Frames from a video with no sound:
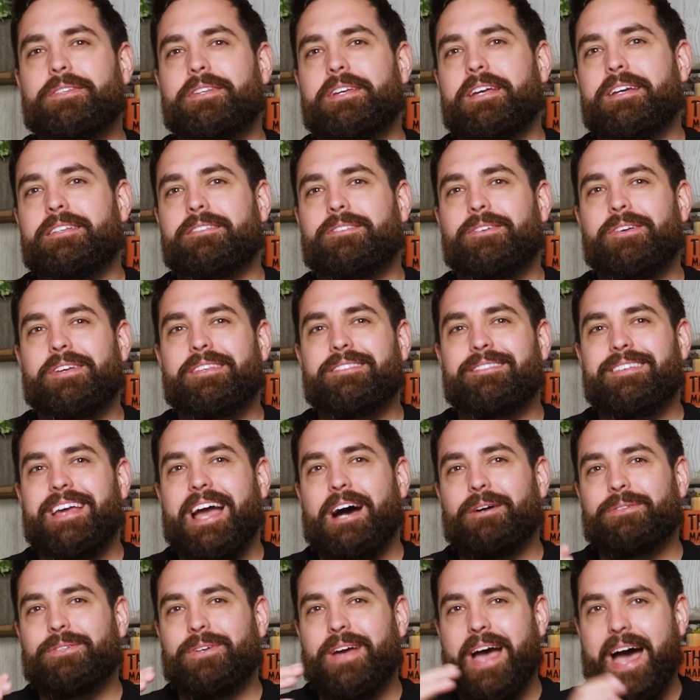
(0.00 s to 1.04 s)
to the end so you can see
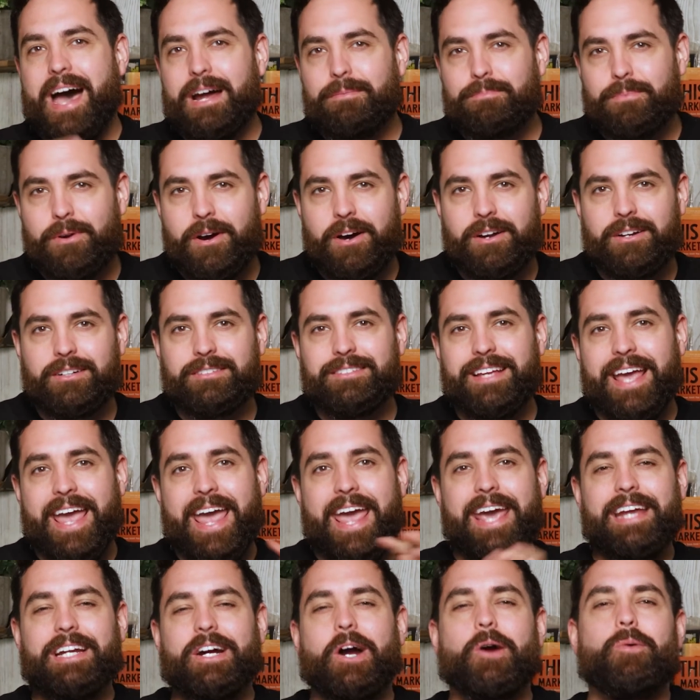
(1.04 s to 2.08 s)
how to add products
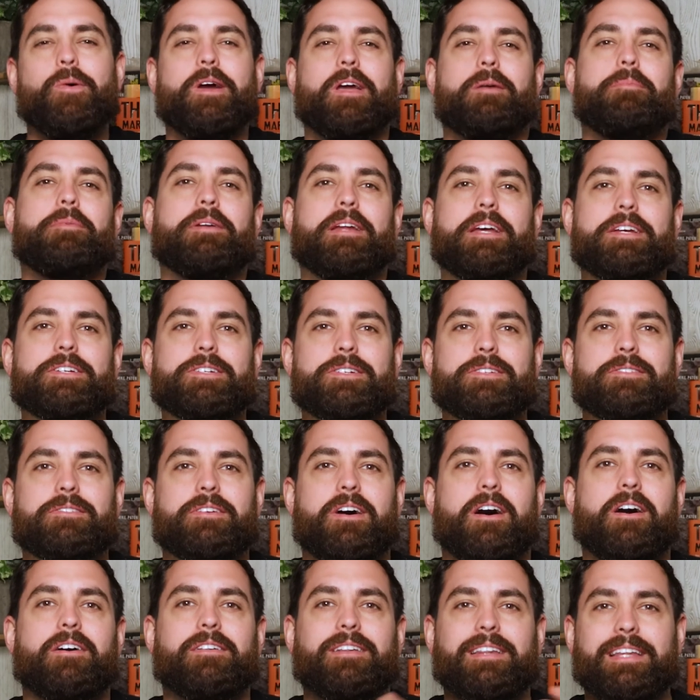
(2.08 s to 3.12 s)
and our recommendations
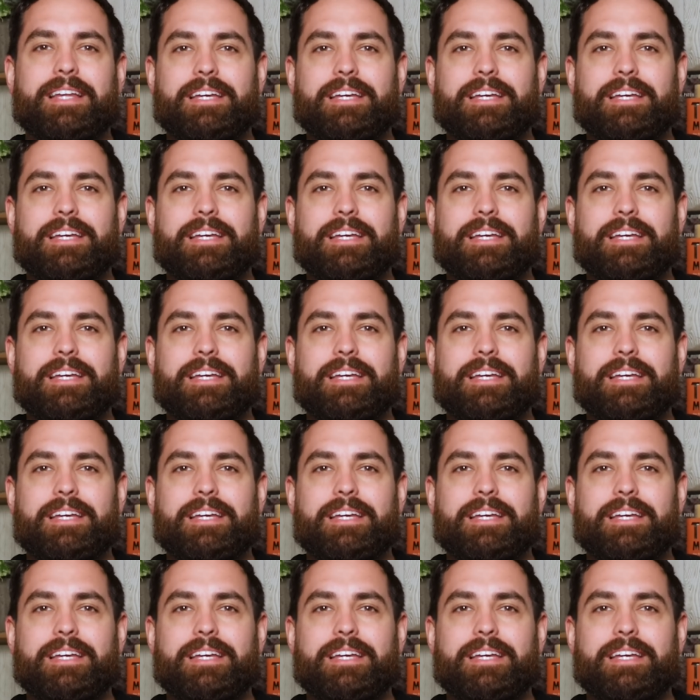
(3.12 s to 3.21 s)
on